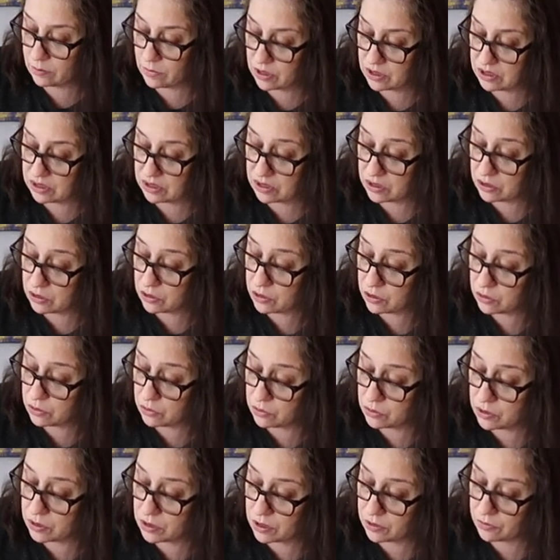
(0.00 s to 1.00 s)
I'm just going to
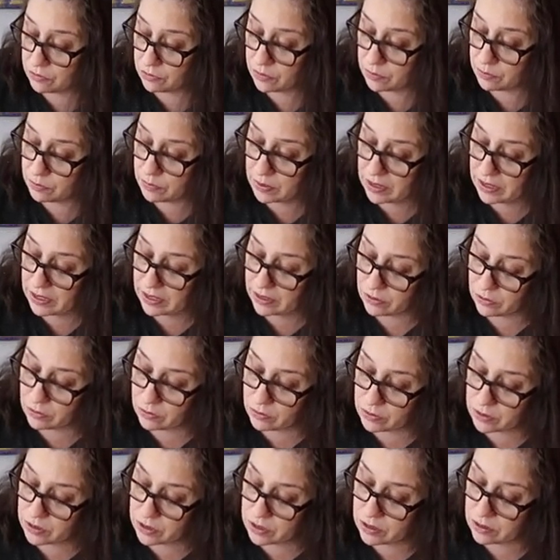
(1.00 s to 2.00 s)
do different
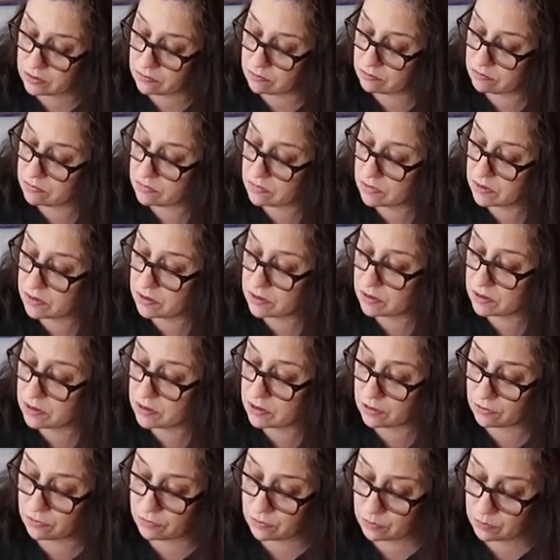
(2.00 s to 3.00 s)
patterns in
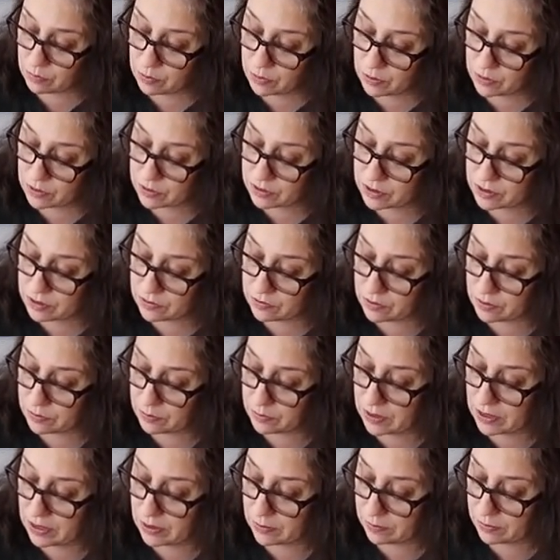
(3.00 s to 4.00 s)
different parts of the
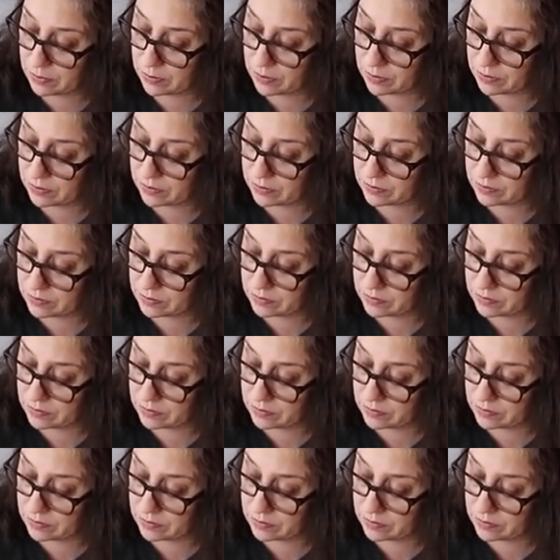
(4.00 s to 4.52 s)
paper.